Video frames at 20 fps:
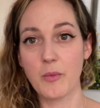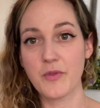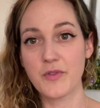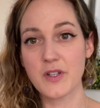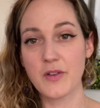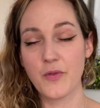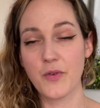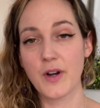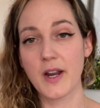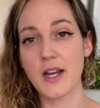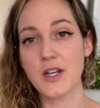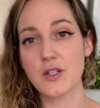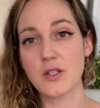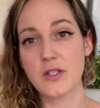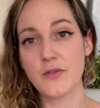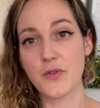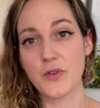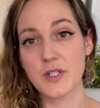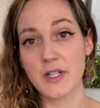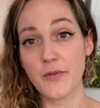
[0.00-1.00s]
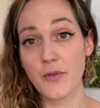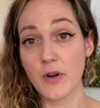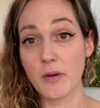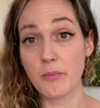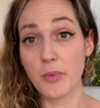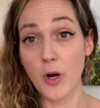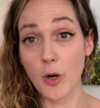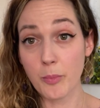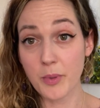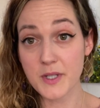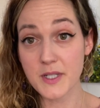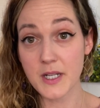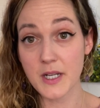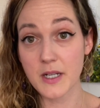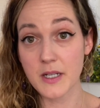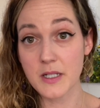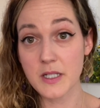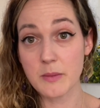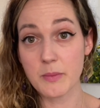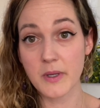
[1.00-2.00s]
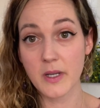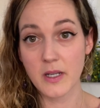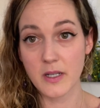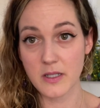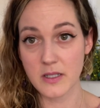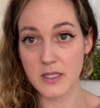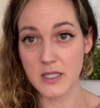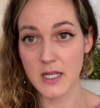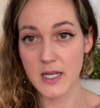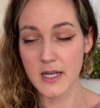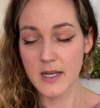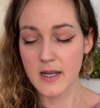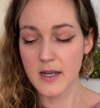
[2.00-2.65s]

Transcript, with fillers: with different angels for different purposes, because